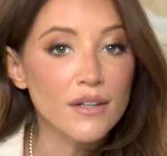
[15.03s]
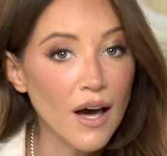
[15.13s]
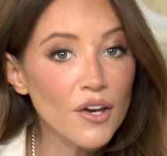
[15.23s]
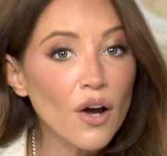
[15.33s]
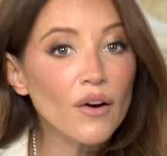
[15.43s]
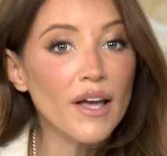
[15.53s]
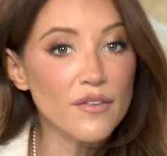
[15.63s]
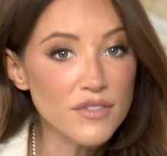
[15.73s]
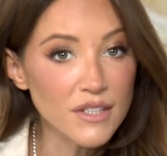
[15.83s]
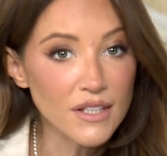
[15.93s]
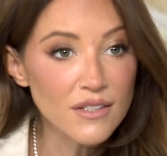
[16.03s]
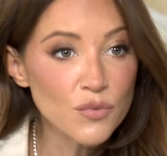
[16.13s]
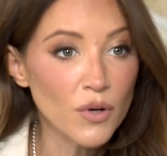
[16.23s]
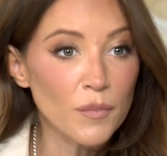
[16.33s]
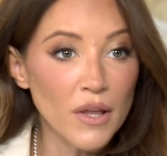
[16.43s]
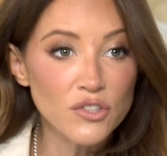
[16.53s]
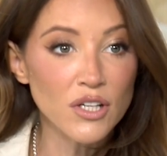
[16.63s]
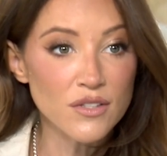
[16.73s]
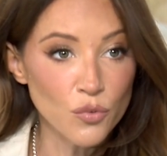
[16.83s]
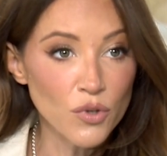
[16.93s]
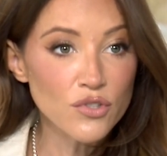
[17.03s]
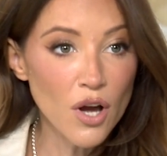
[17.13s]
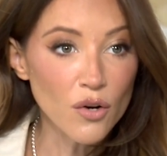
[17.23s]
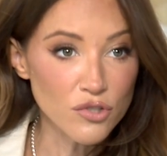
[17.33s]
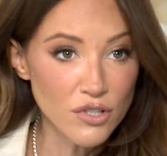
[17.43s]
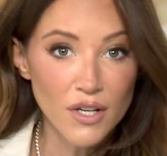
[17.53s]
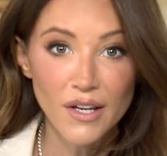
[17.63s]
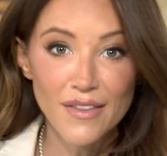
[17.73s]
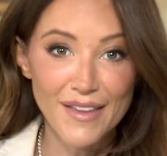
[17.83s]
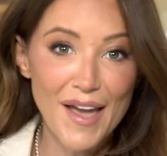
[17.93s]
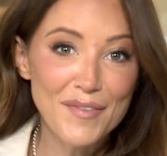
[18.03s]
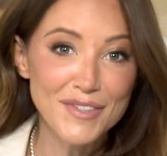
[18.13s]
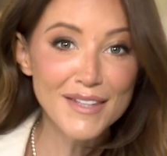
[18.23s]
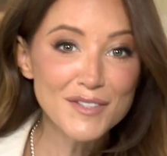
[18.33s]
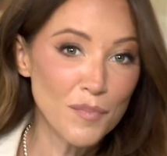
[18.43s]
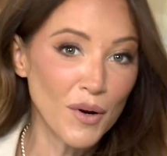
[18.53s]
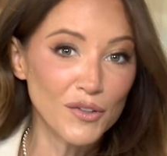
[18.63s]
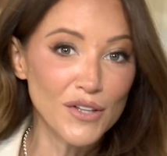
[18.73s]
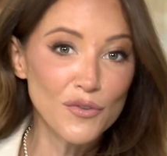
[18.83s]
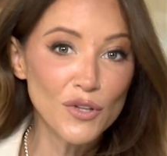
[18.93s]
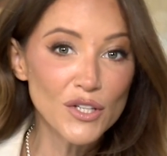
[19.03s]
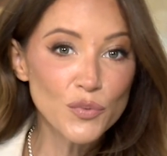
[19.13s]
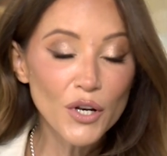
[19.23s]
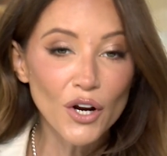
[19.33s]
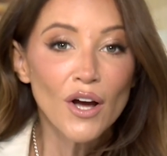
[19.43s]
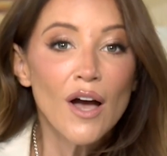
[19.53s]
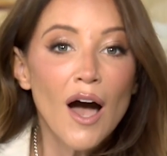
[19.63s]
not in our AFC East, where Belichick's the worst coach in the AFC East, apparently, if you look at Twitter.